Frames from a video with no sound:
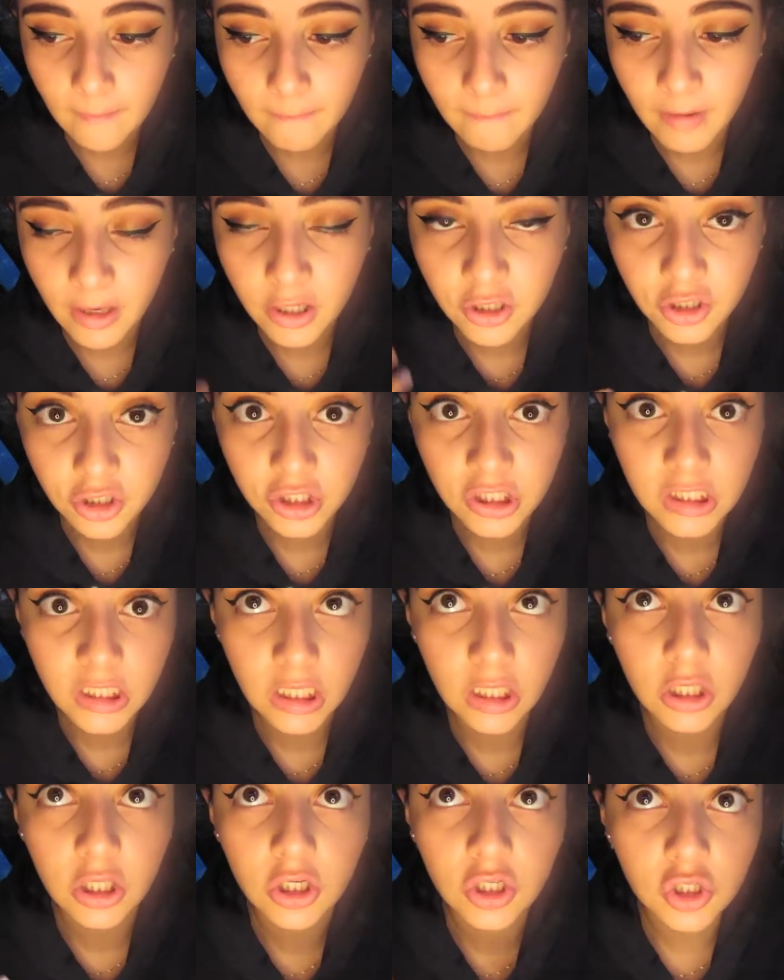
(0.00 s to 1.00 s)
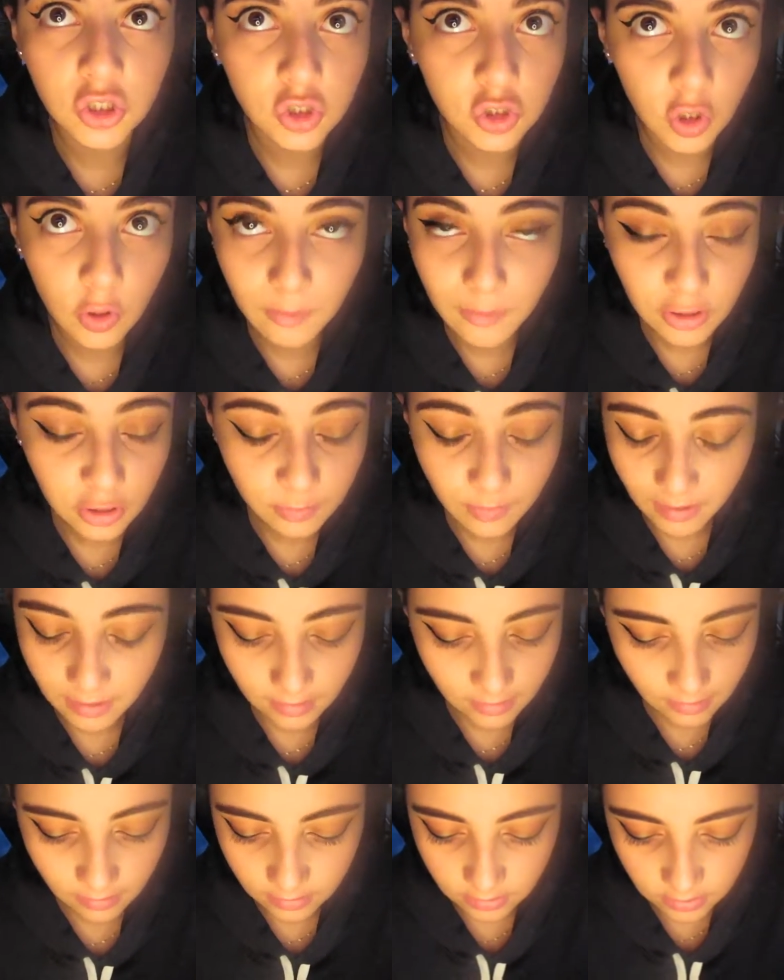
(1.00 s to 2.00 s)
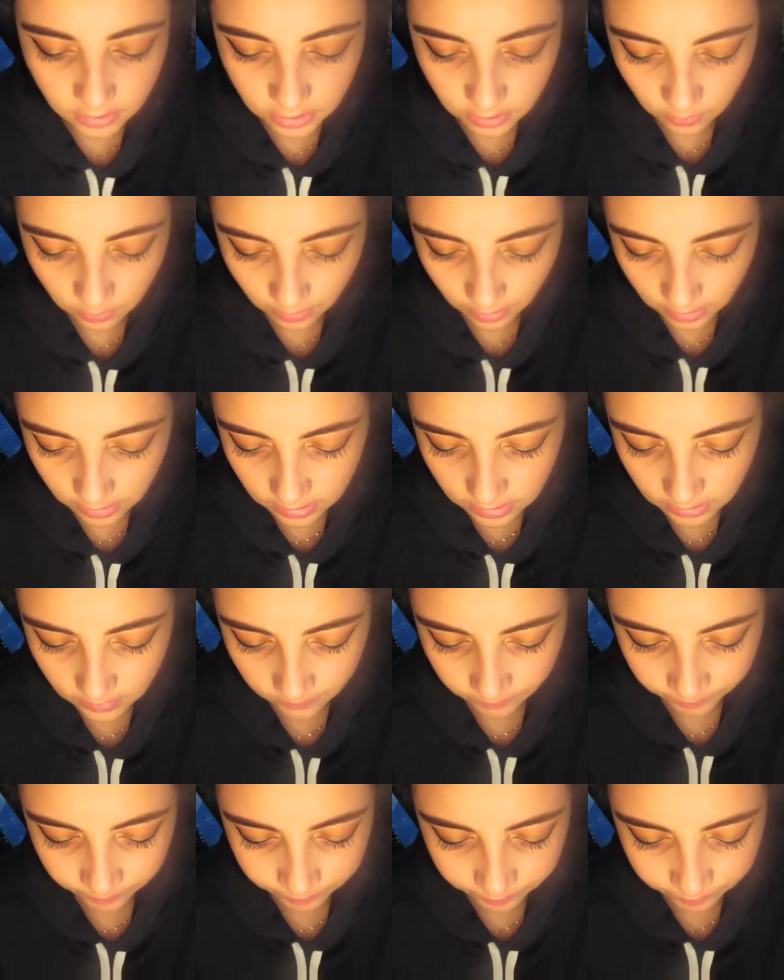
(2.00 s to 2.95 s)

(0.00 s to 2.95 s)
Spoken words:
makes your skin look so much better. It's so nice.